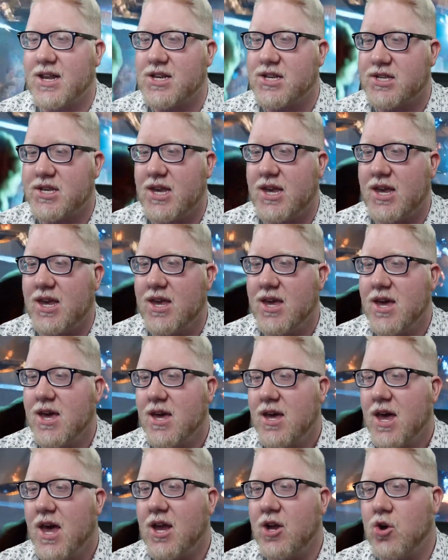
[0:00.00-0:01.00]
to see
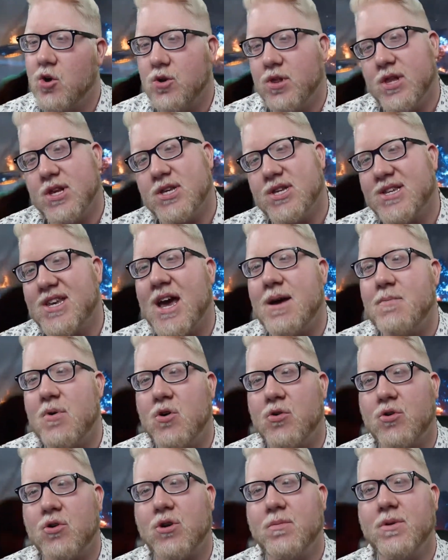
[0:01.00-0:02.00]
and go to this
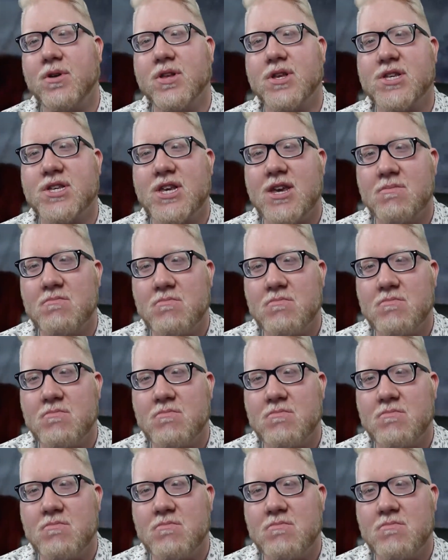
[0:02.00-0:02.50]
demo in order to be able to see